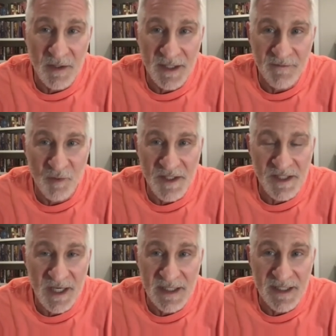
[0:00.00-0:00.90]
And if one
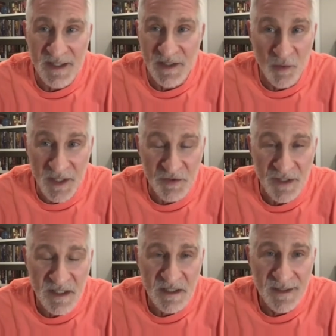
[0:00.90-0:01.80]
side has no
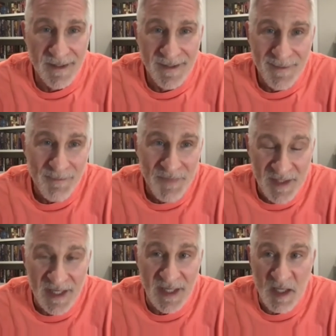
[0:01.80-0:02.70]
interest,
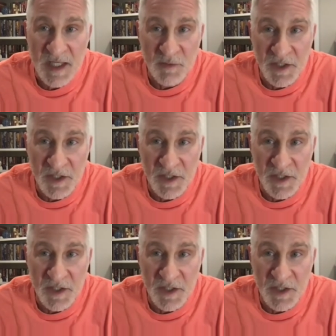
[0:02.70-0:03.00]
then I think what